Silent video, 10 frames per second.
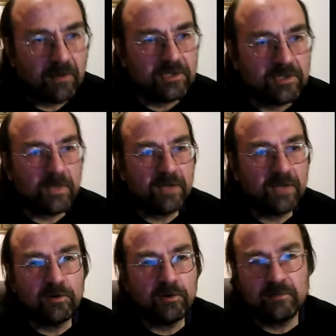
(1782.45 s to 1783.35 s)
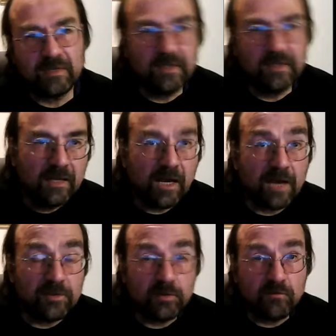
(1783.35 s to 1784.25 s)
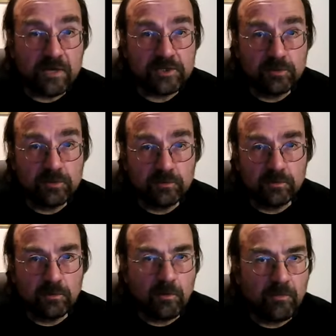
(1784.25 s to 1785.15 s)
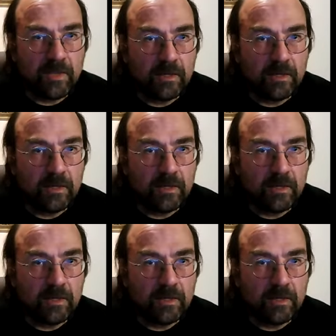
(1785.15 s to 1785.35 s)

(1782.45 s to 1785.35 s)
depend on either the rational or the